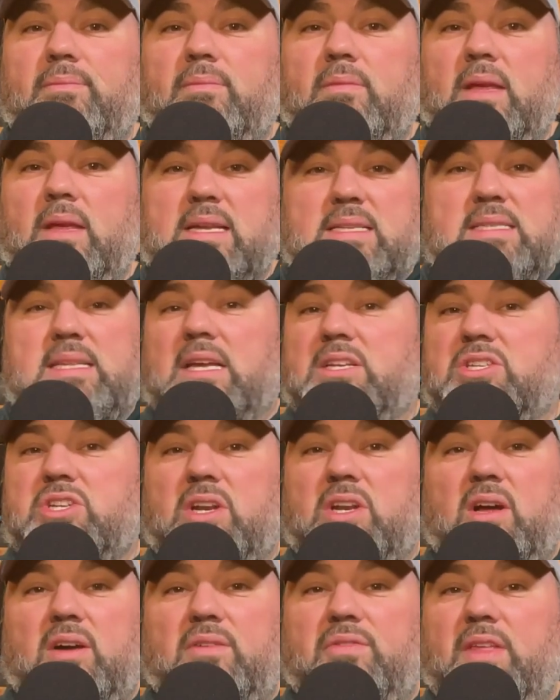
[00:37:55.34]

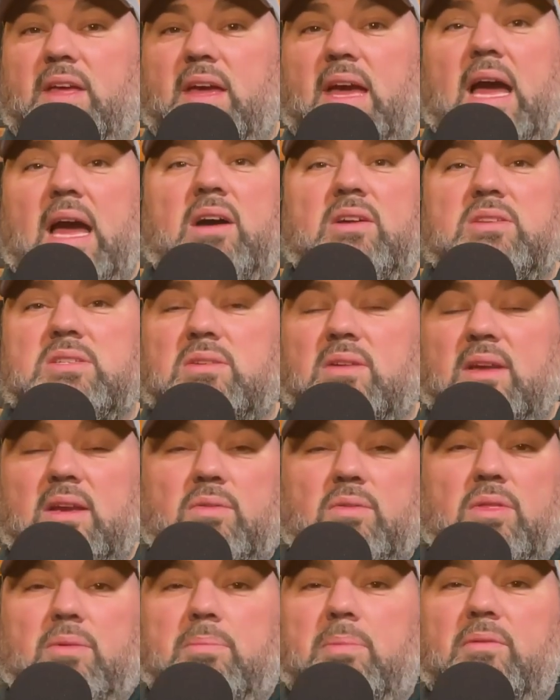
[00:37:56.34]
extension off the house, like
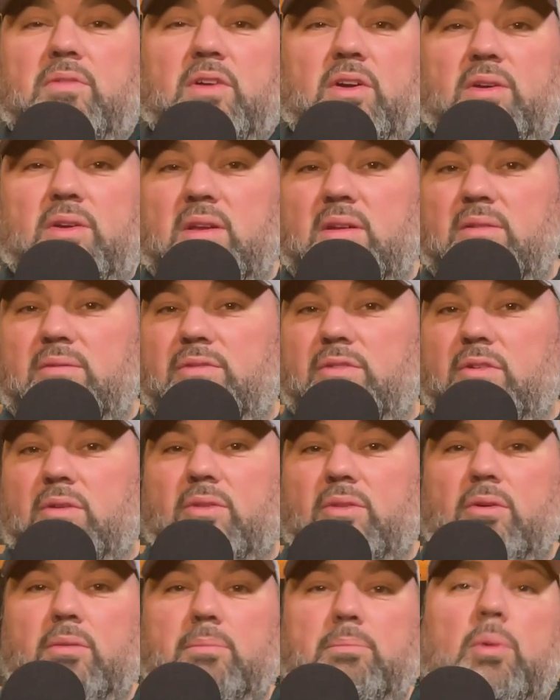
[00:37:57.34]
with a pavilion for
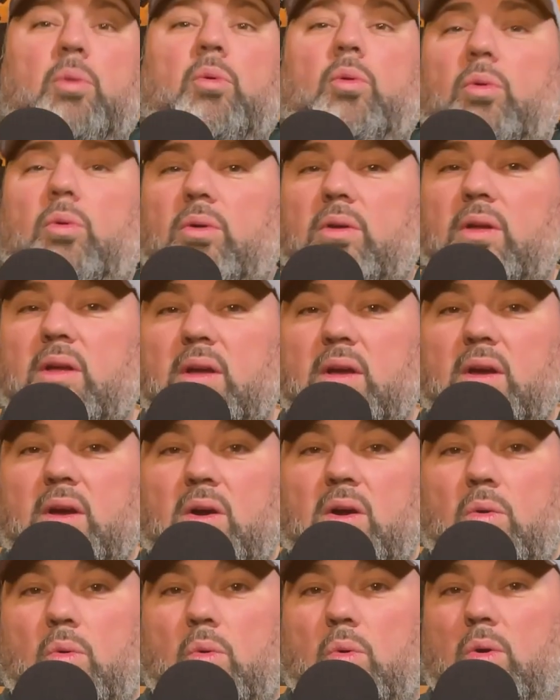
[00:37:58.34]
their pool
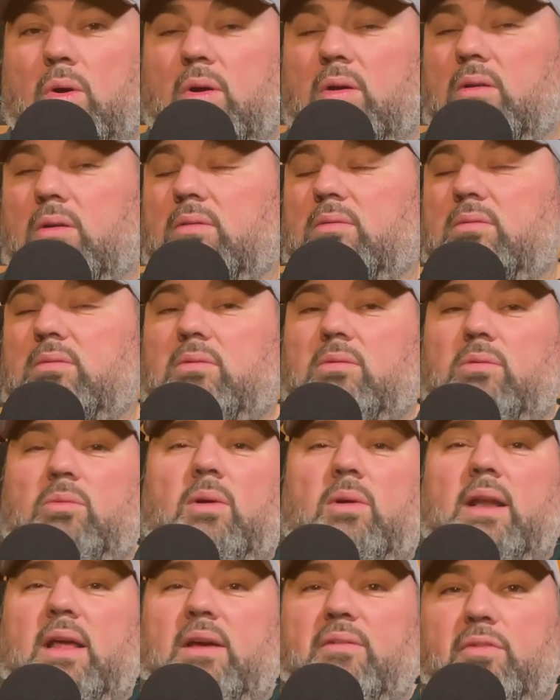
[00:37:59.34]
or
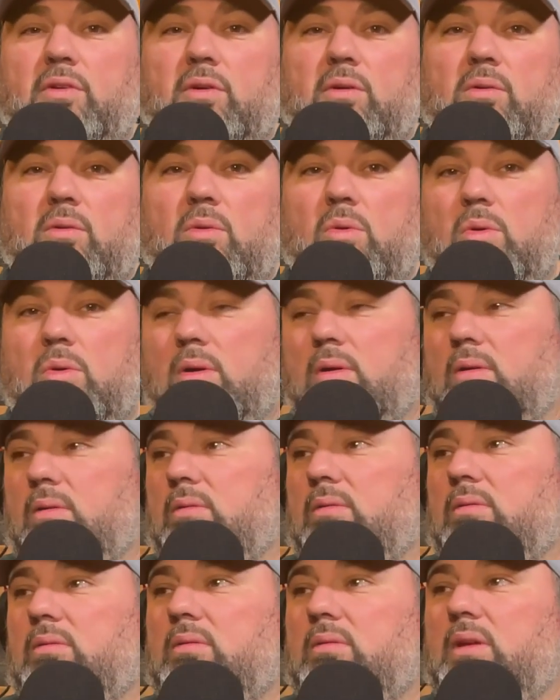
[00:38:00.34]
whatever,
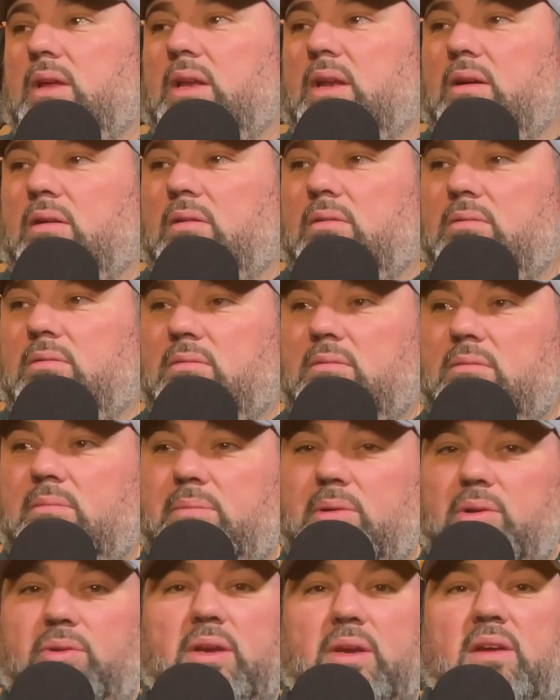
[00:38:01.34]
or, you know,
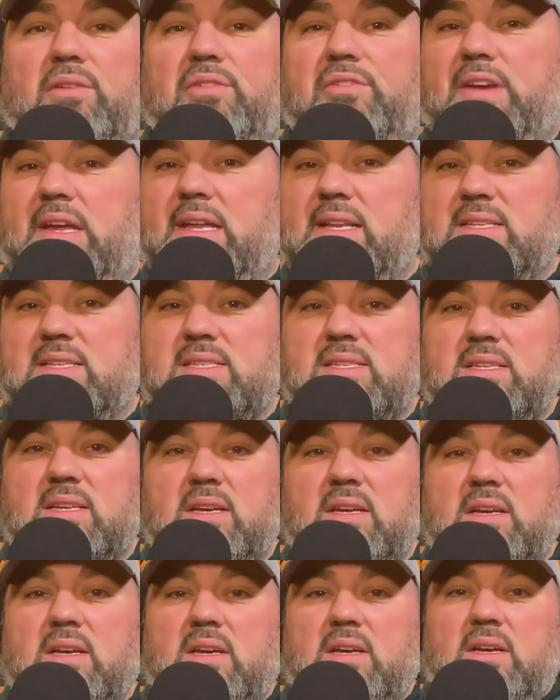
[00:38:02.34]
building a fence
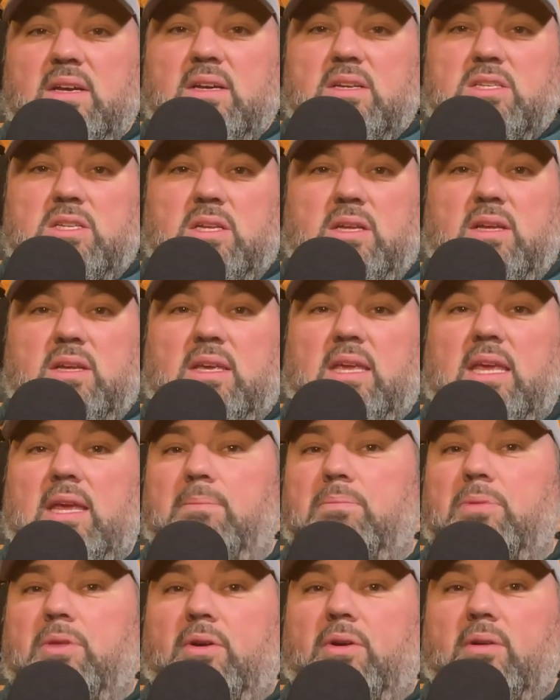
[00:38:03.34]
to
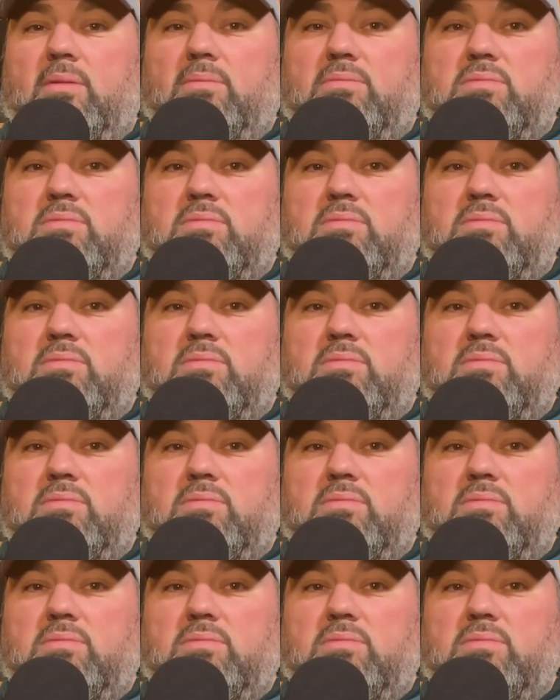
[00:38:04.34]
keep their